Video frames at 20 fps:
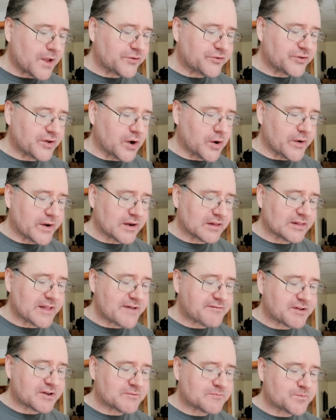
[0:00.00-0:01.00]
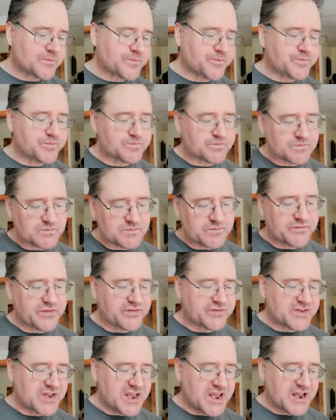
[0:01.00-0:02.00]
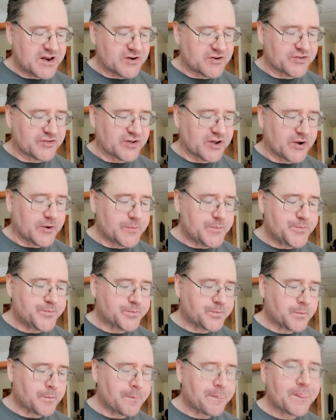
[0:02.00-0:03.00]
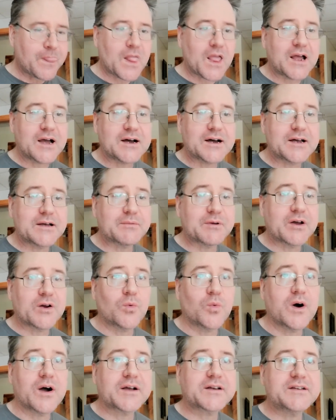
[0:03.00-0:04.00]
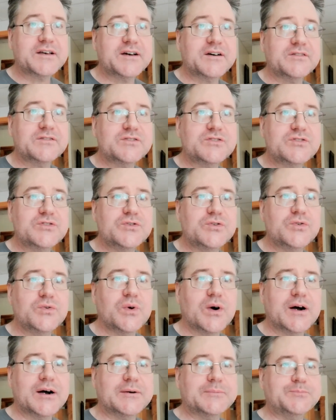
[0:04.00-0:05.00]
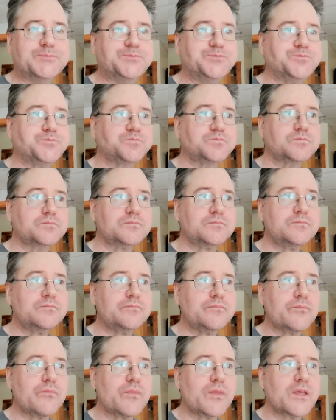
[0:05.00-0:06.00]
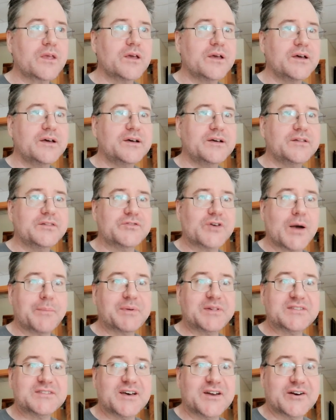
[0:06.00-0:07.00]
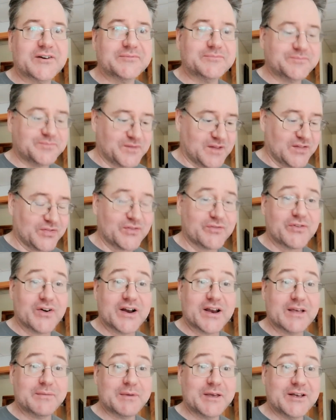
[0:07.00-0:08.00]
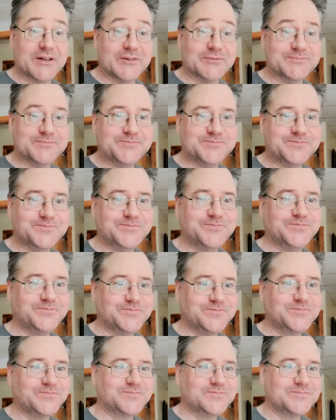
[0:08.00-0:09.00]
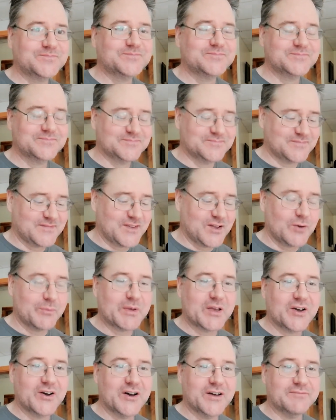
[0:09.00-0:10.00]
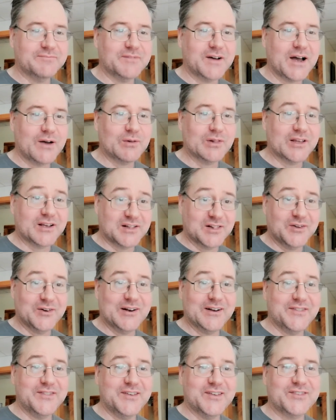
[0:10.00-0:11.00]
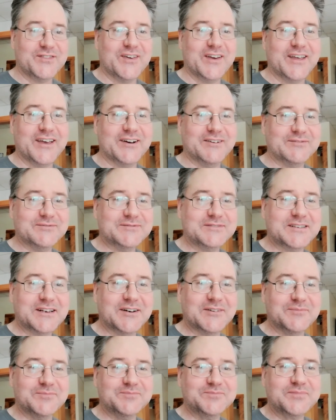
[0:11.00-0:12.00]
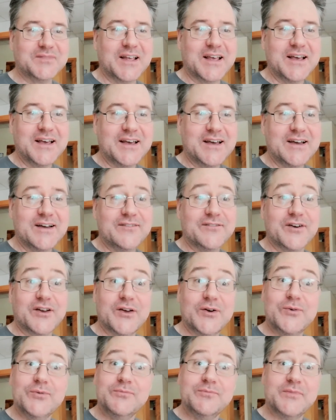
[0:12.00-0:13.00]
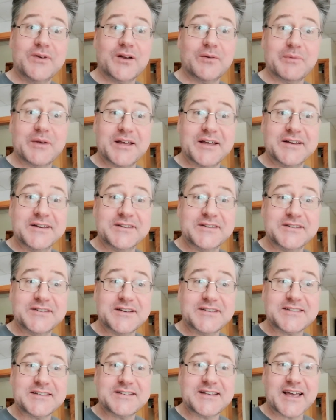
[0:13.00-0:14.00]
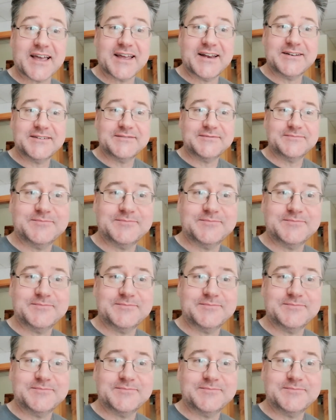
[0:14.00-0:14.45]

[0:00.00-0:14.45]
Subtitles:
So at 11:15 or so, I'm going to walk down to the drop-in center, get the Friday meal. It'll be good. I will include it in this video, so. For you, it'll be in just a second.